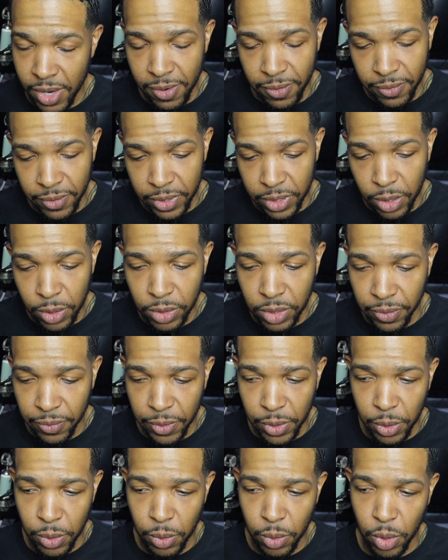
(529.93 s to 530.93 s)
For those of
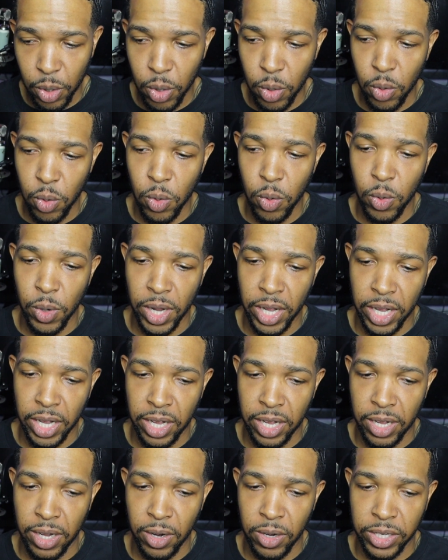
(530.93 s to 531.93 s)
you who
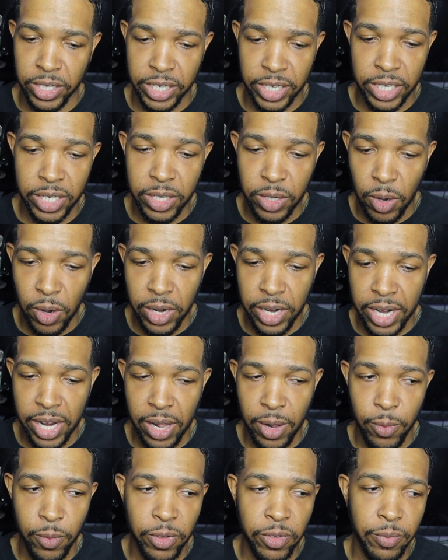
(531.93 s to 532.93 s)
are just starting
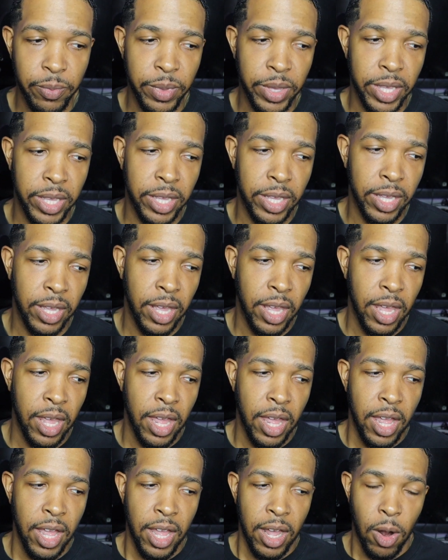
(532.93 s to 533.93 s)
out with me,
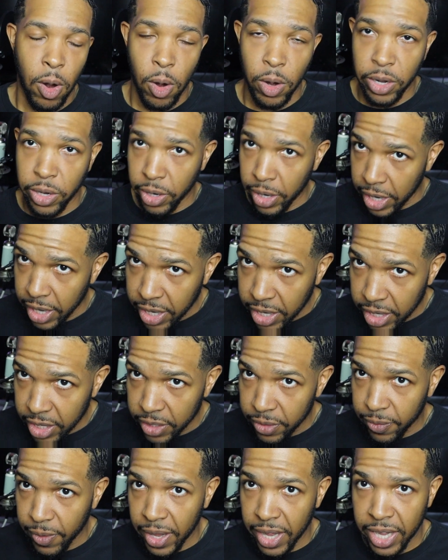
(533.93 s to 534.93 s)
or you're in
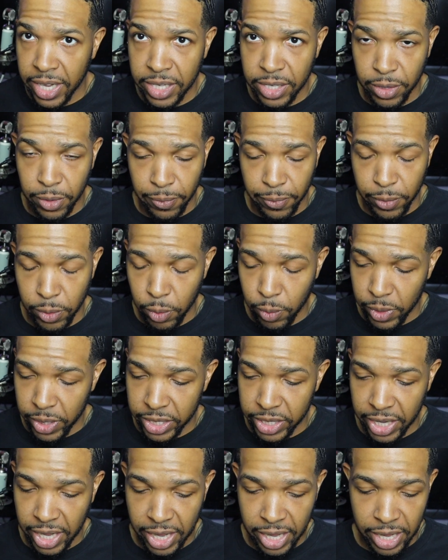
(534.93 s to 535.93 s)
this phase, you're a few
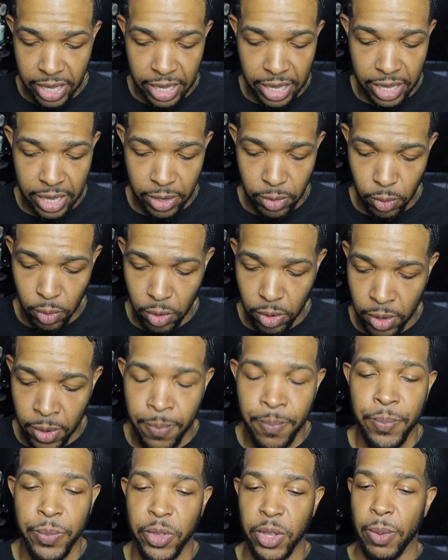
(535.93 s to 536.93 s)
weeks ahead, or
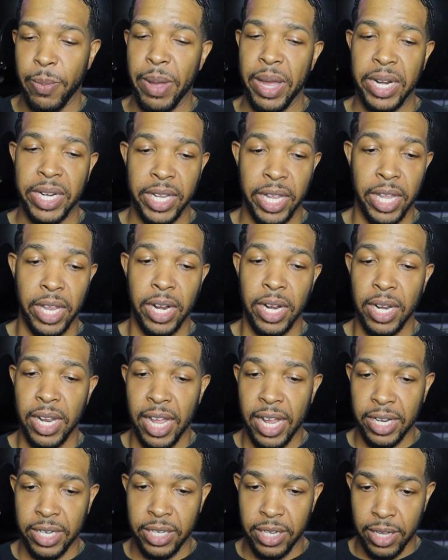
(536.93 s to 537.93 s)
you're about to get it
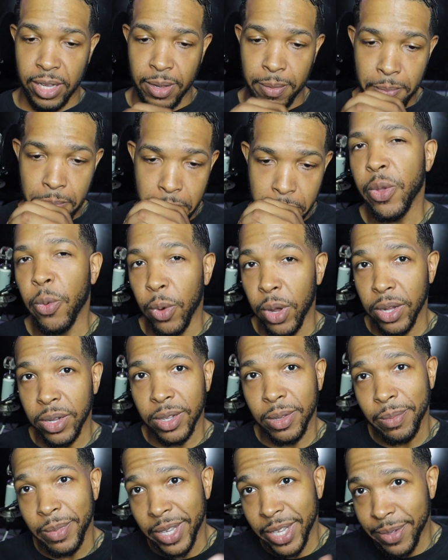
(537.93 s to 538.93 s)
locked up,
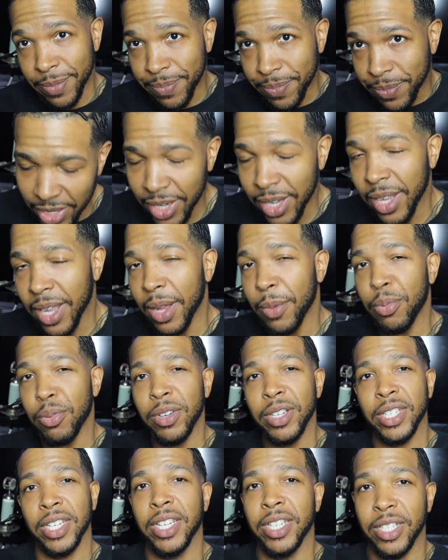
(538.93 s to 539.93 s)
welcome, man. I
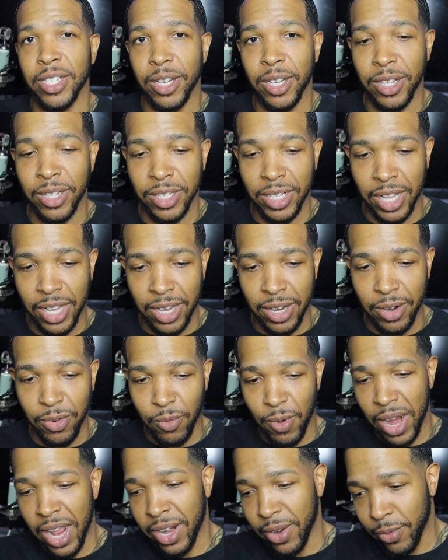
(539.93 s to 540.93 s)
appreciate y'all
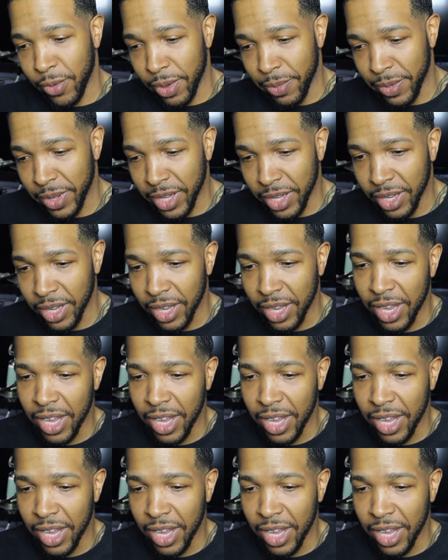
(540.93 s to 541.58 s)
riding with me.